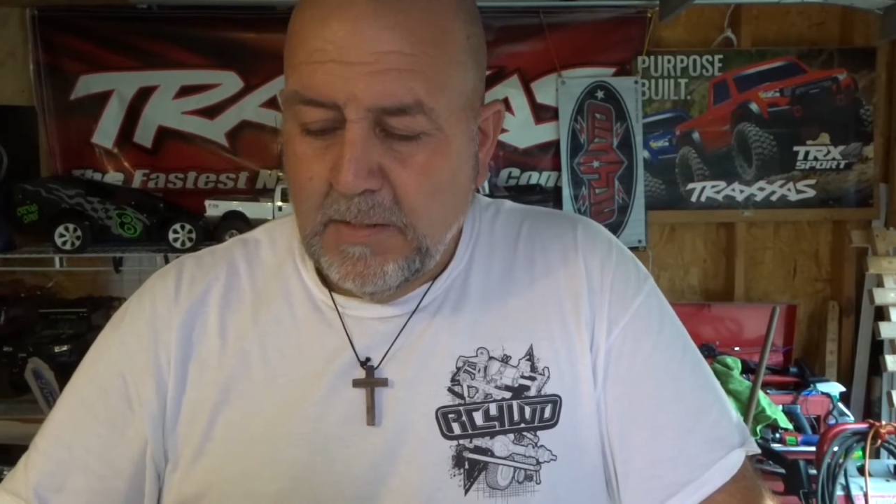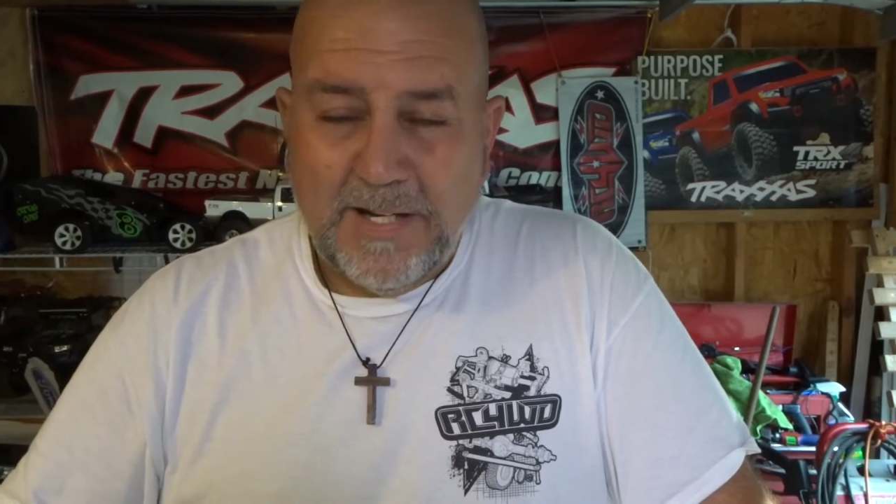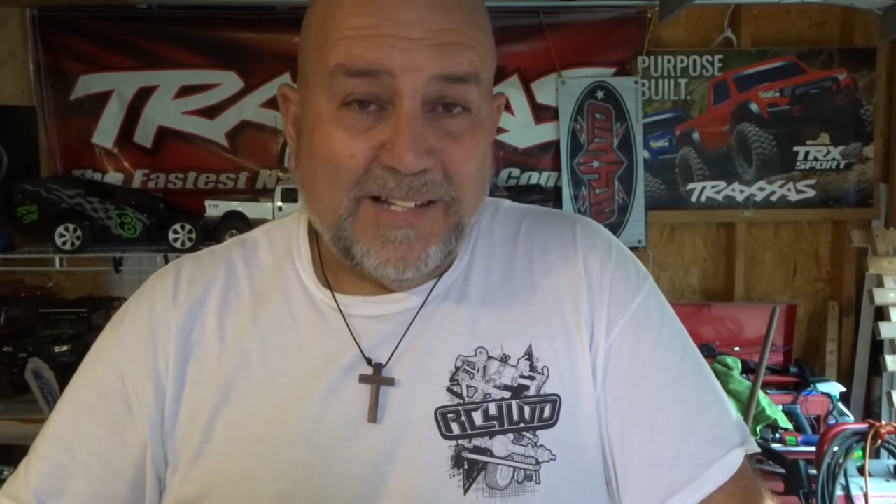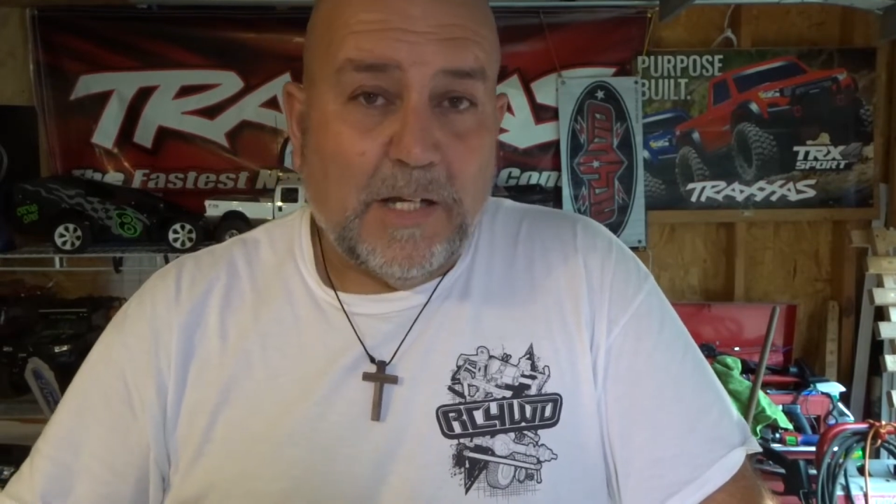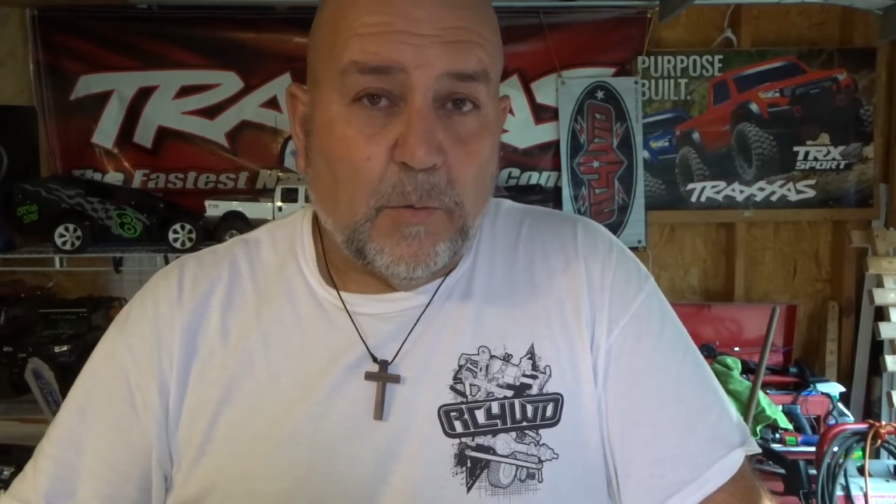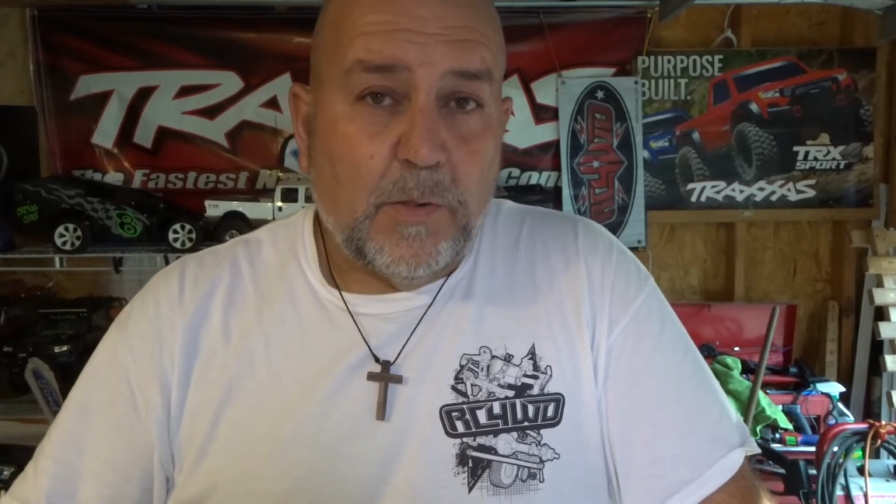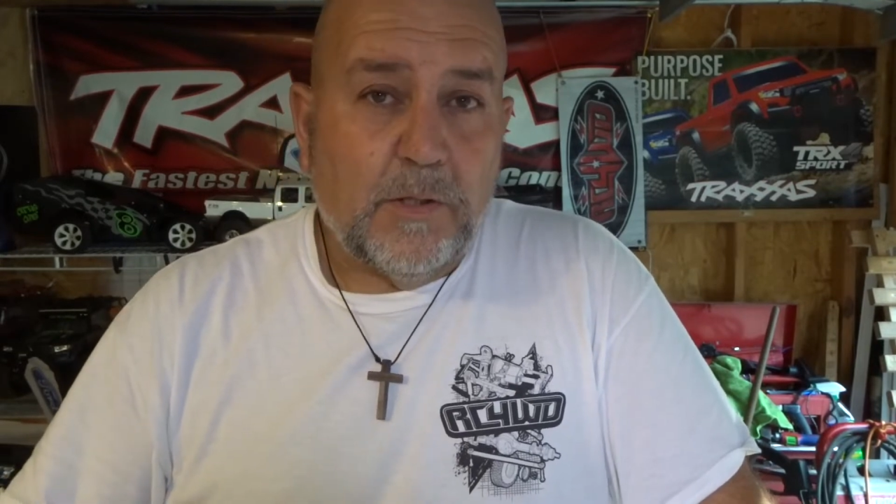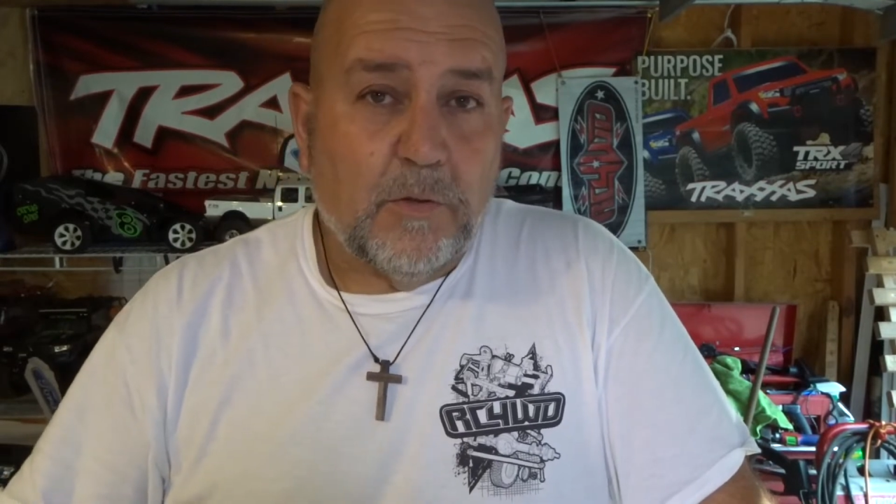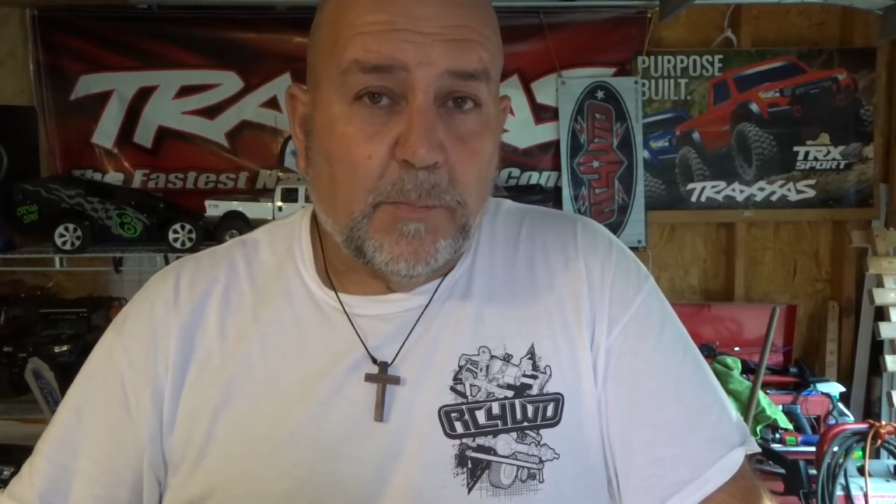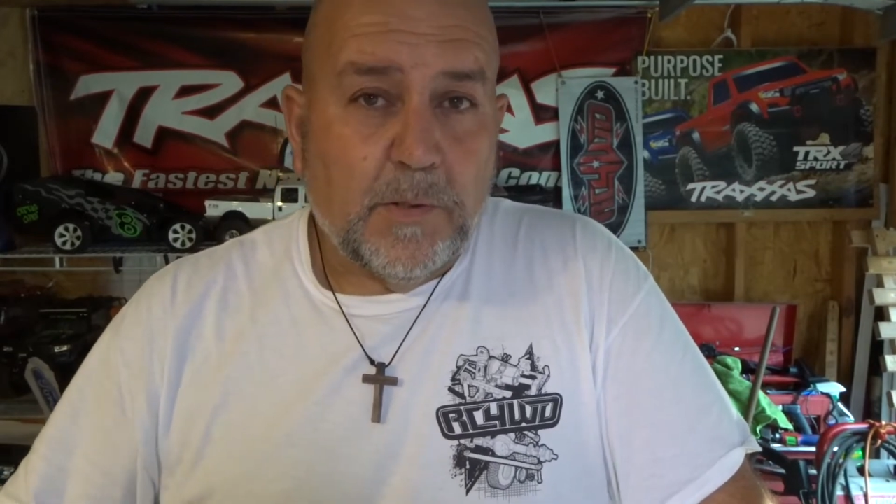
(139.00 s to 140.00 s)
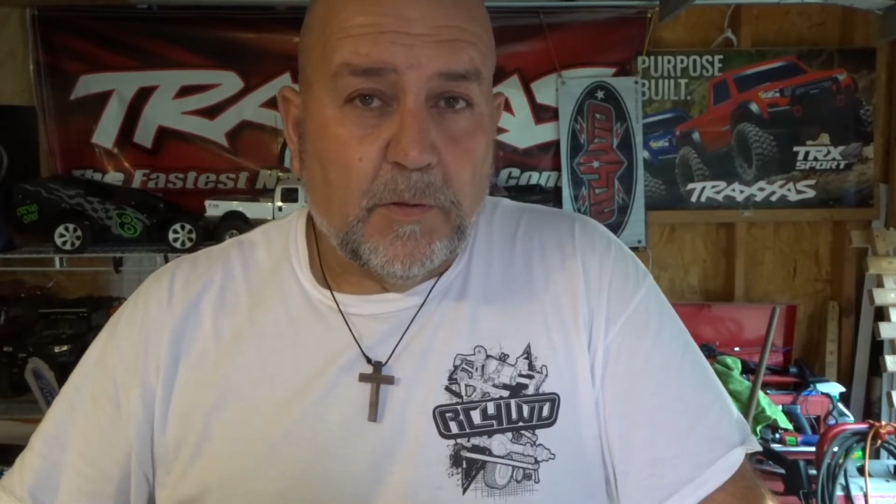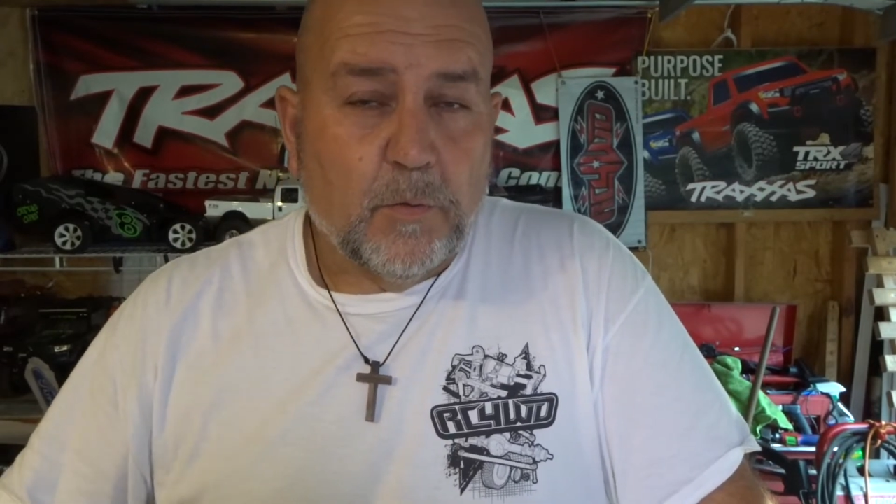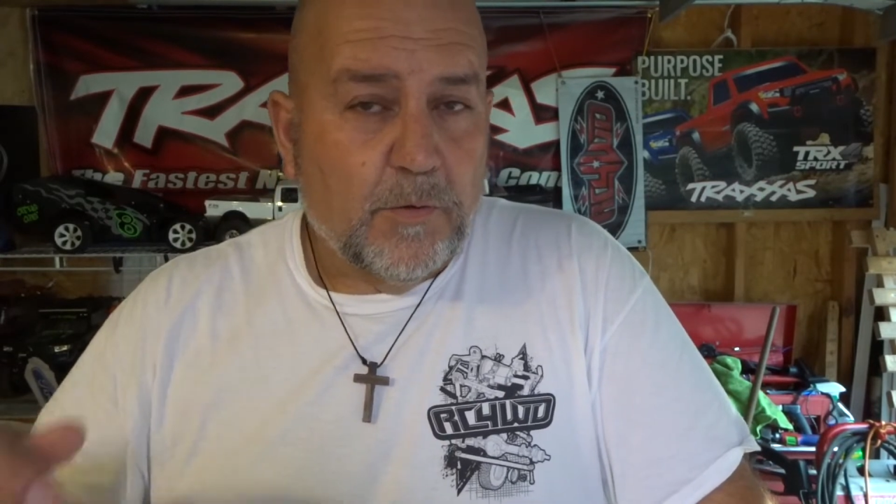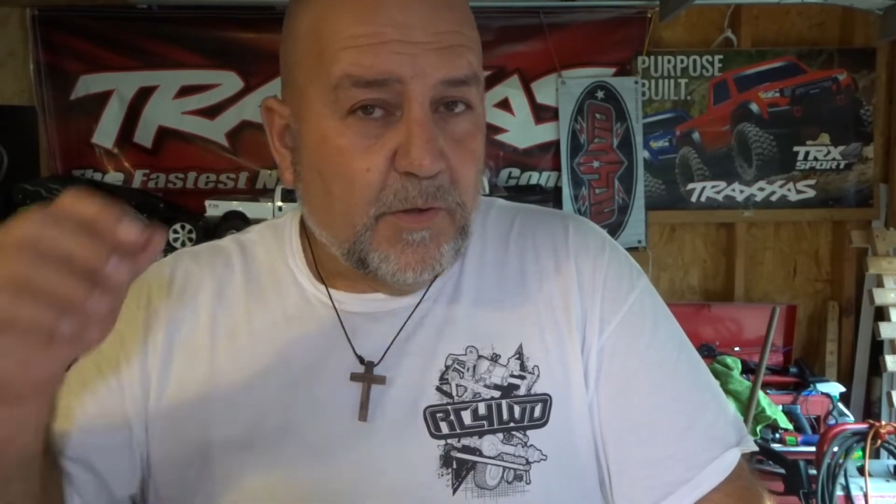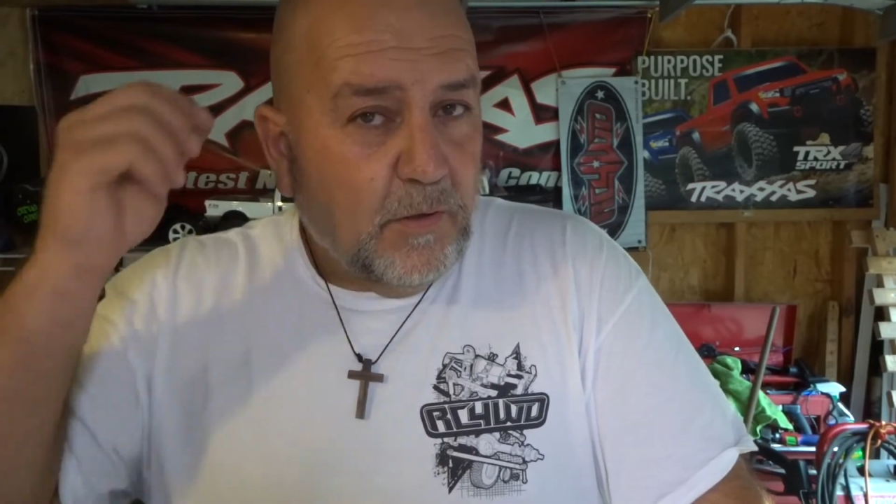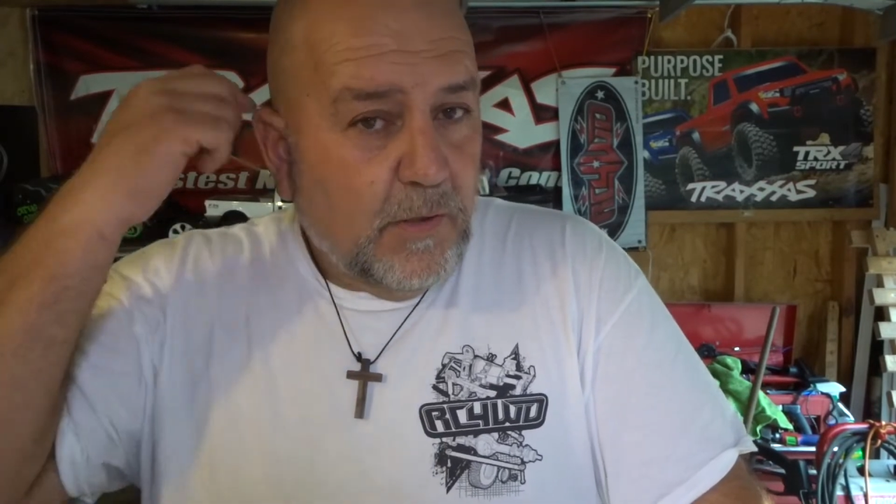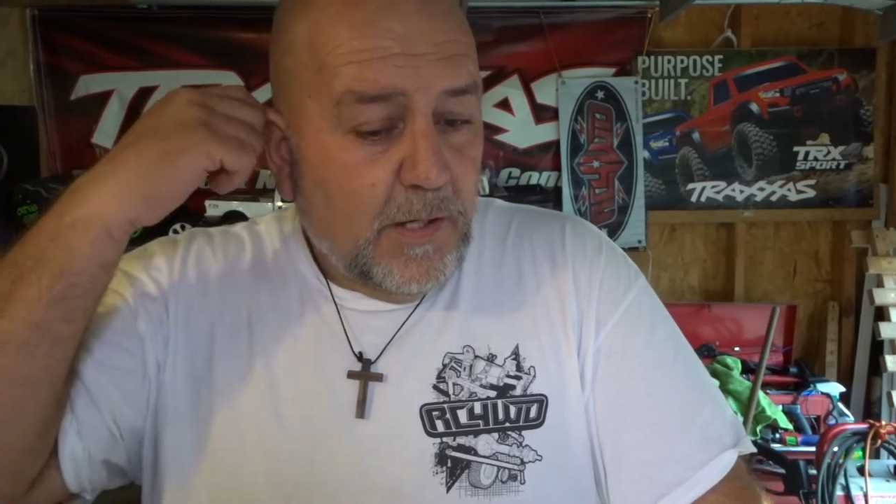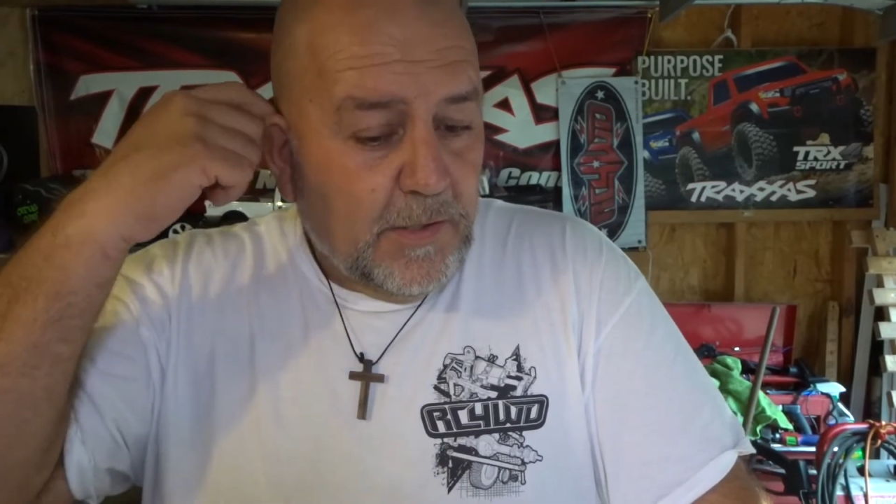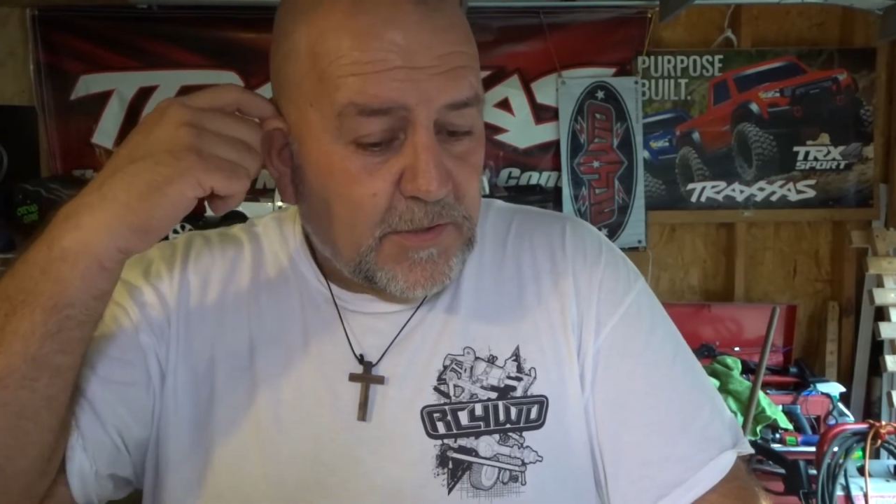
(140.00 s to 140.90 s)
not like we do up here in North Carolina.